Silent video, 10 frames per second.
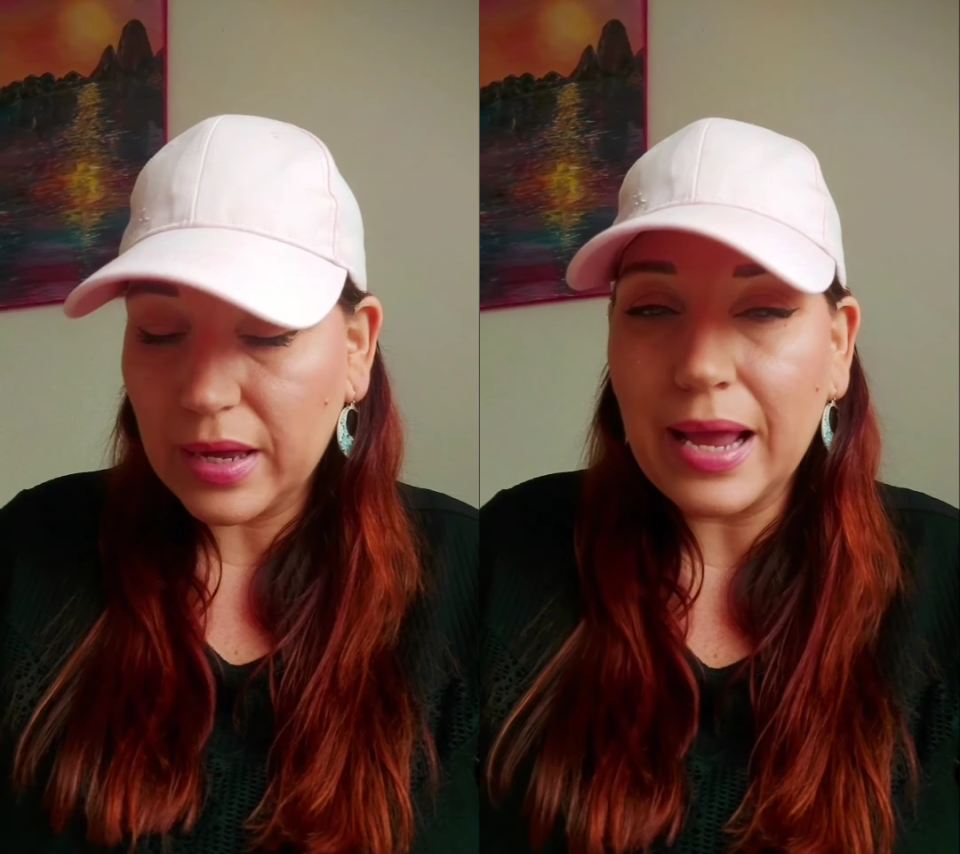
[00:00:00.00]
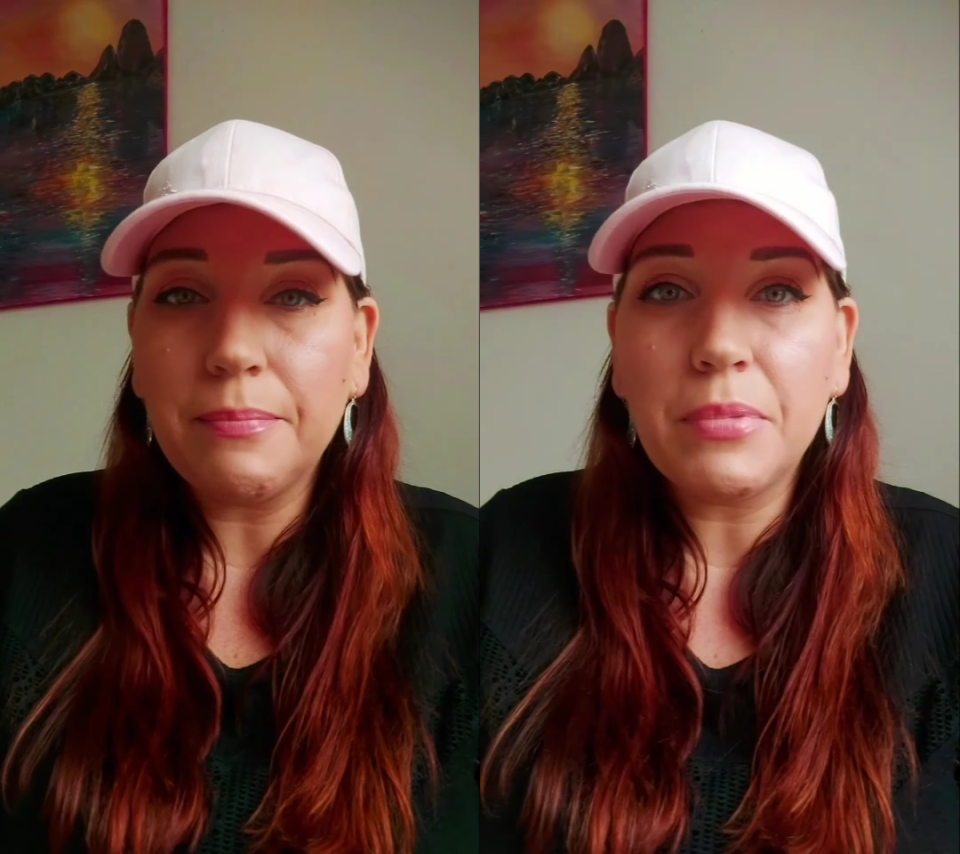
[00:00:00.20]

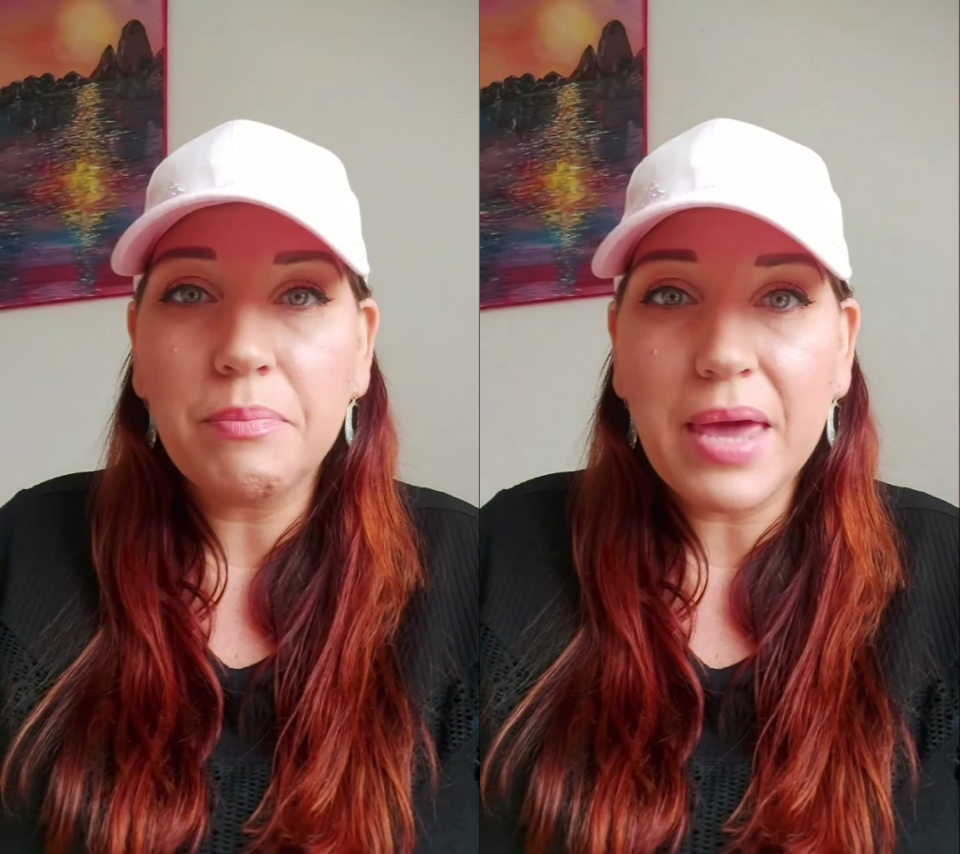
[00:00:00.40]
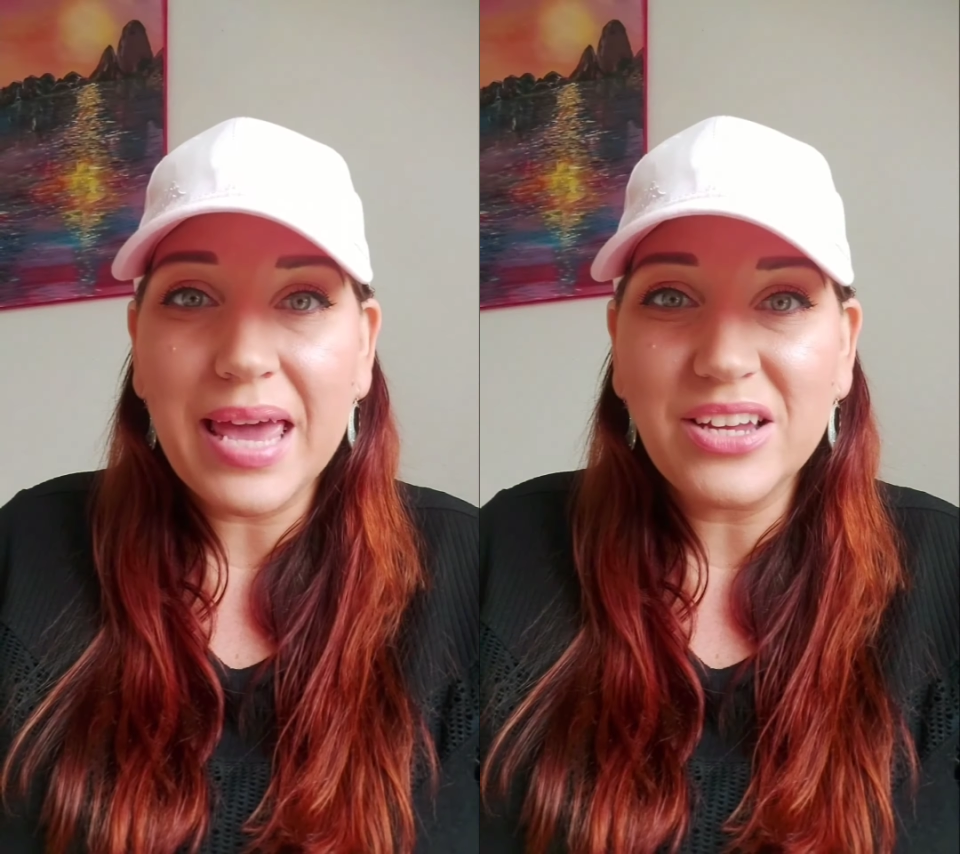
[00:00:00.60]
it and be
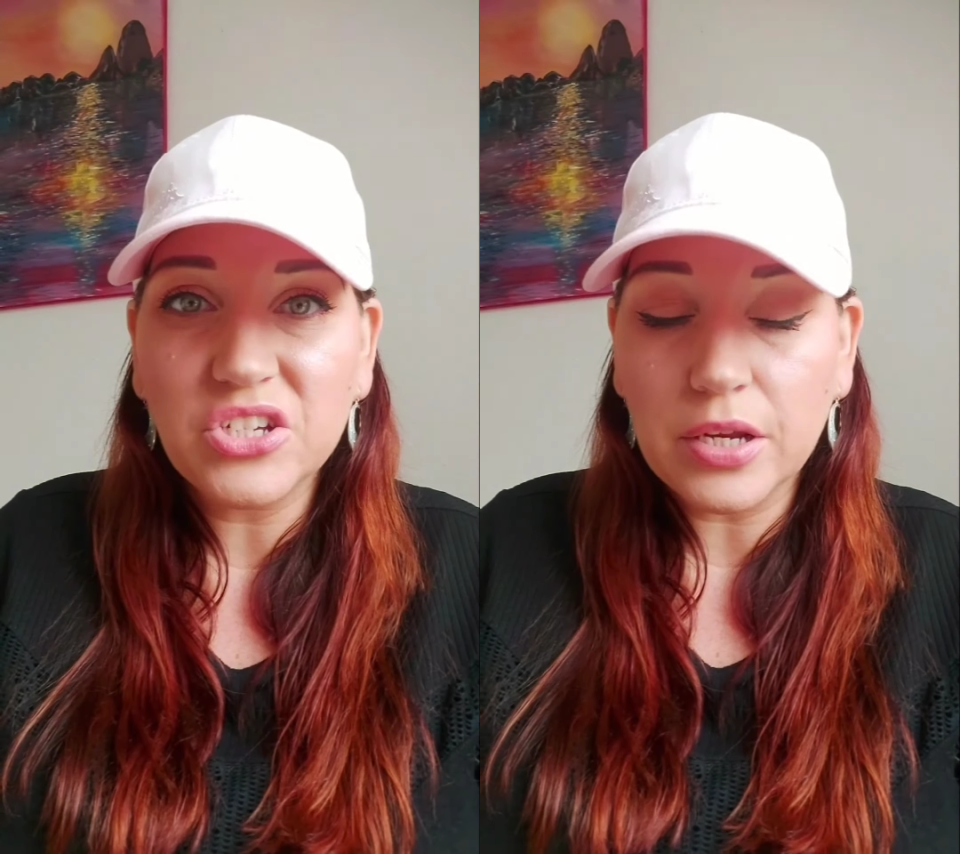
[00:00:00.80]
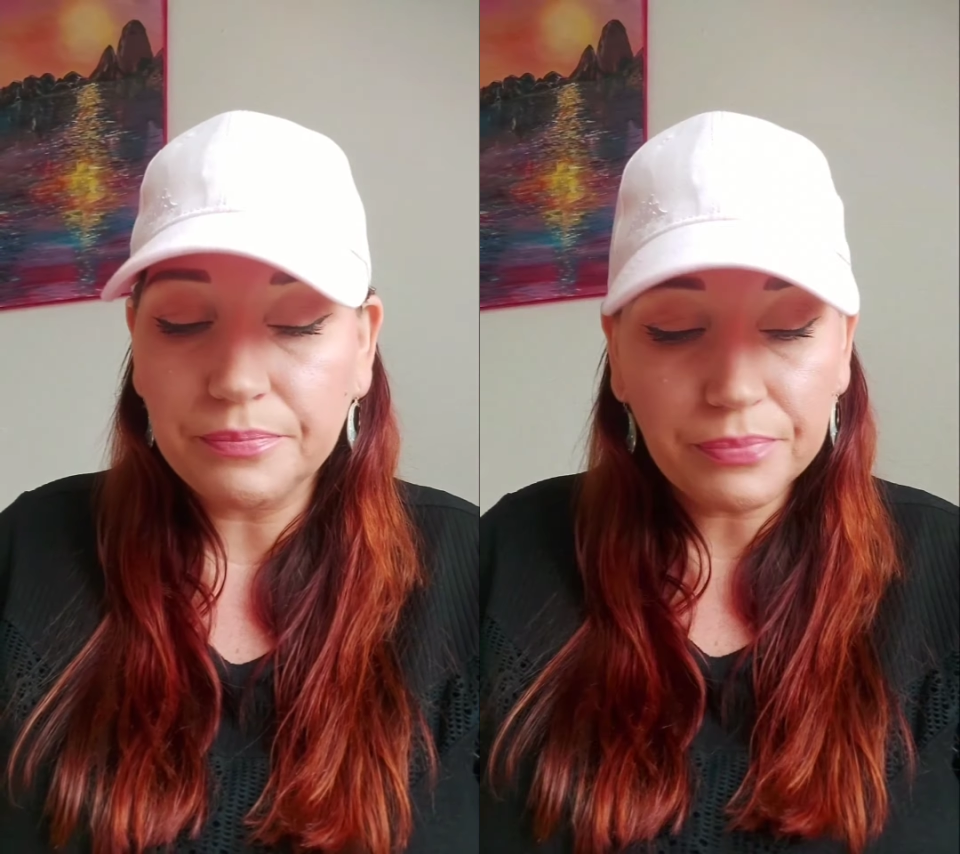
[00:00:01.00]

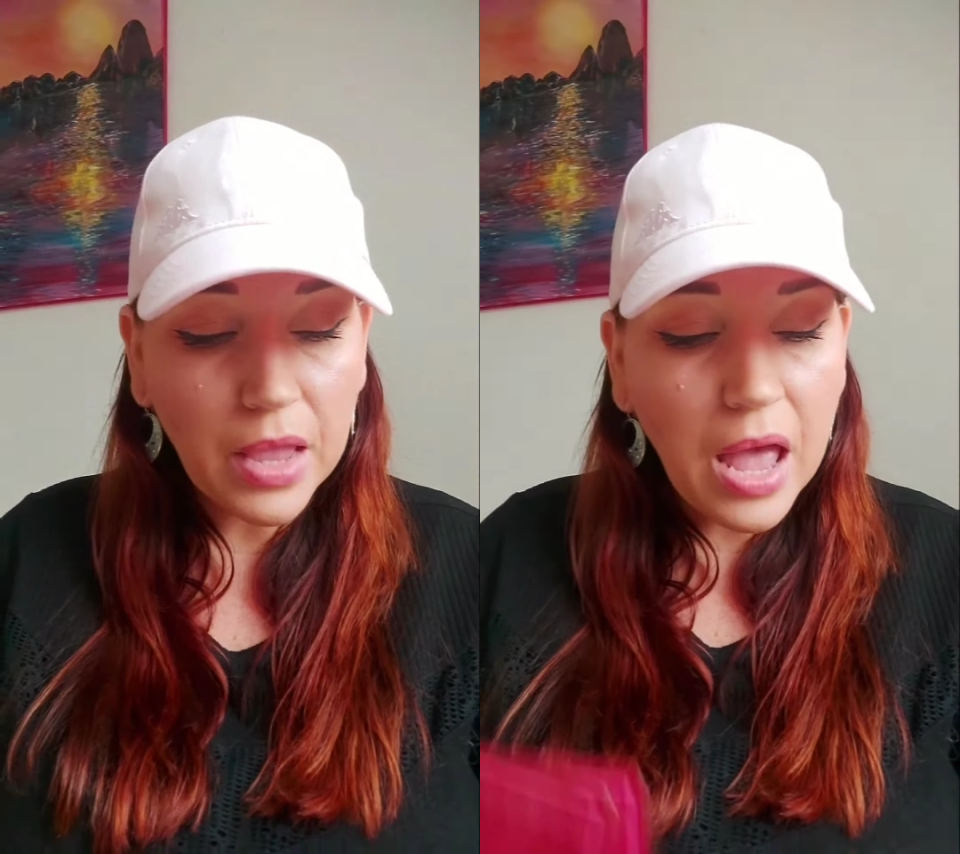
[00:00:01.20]
patient.